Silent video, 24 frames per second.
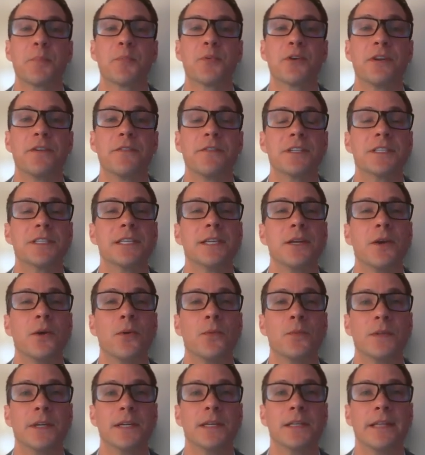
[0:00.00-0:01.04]
previously
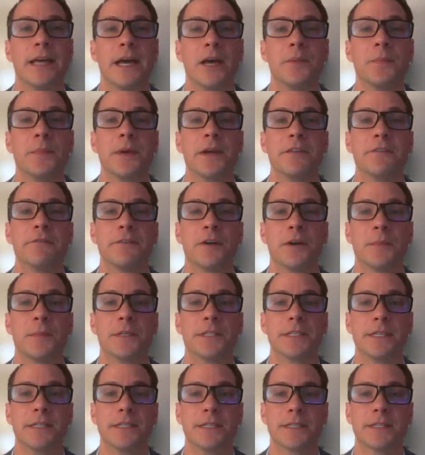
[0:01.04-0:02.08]
only allowed by the
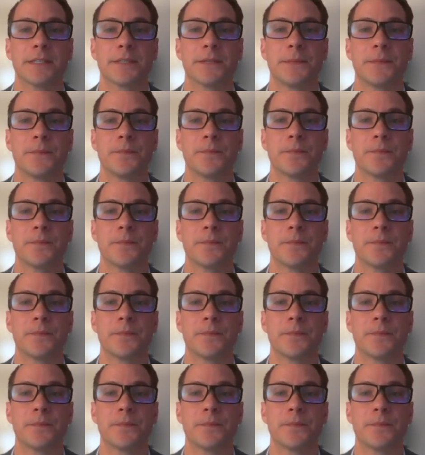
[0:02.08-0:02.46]
pharmacist.